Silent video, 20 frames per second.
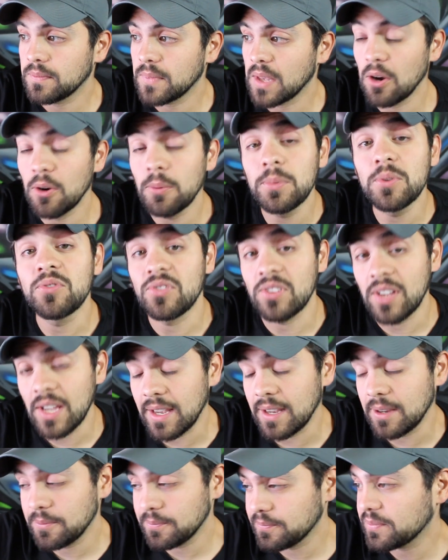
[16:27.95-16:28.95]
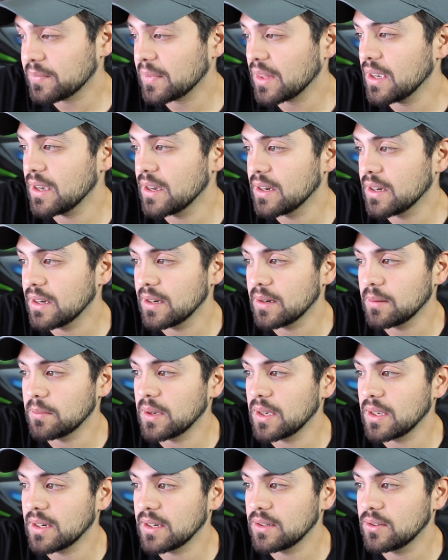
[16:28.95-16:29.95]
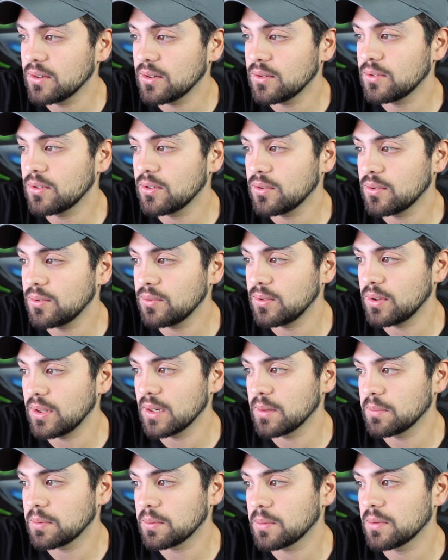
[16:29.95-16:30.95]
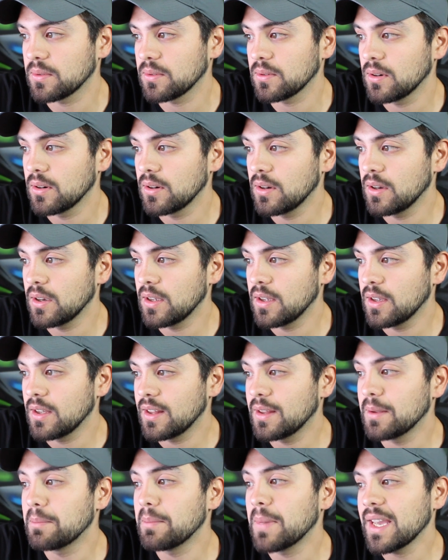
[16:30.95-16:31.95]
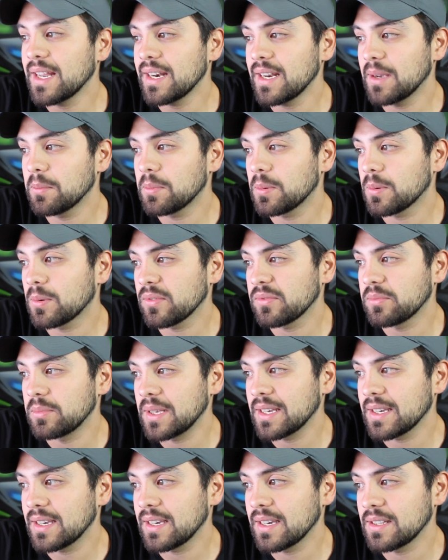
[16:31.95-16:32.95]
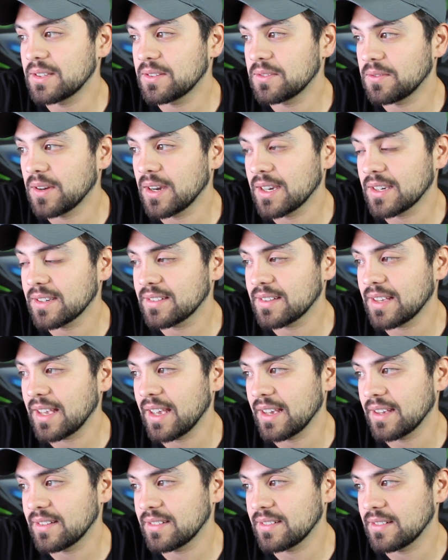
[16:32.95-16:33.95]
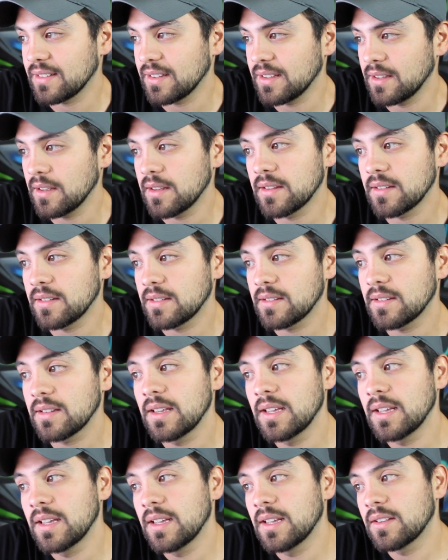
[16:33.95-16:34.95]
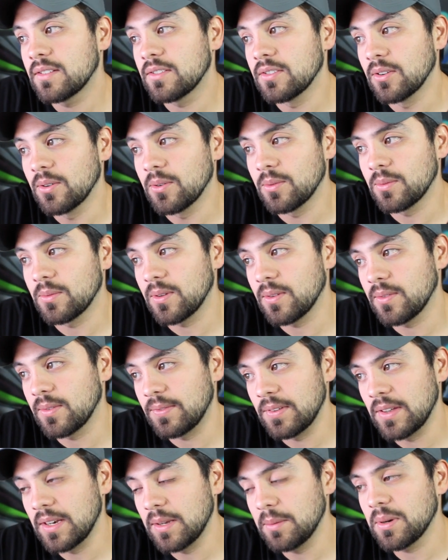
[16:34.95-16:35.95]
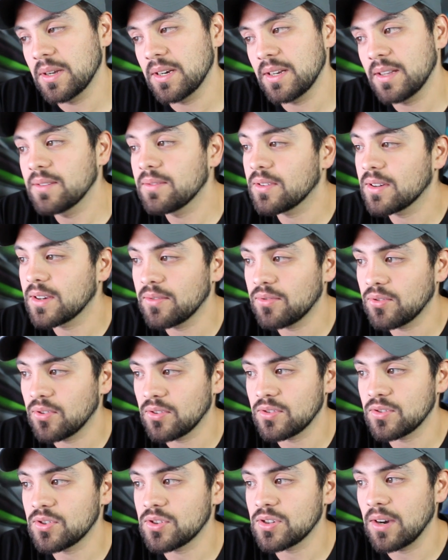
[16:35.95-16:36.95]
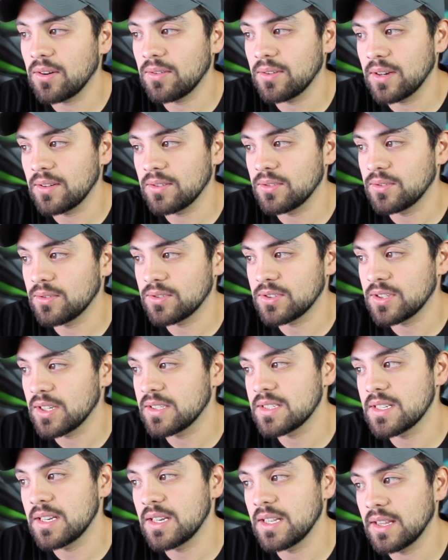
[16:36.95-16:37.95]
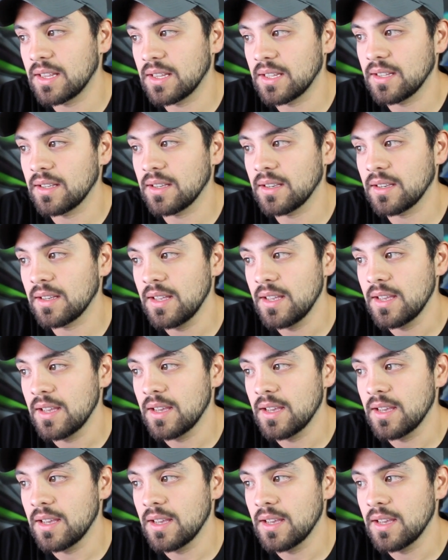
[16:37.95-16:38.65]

I hope you stay. And I don't know who the man emperor of mankind's Vox Cast is. So if anybody ever gives us a shout out or says anything,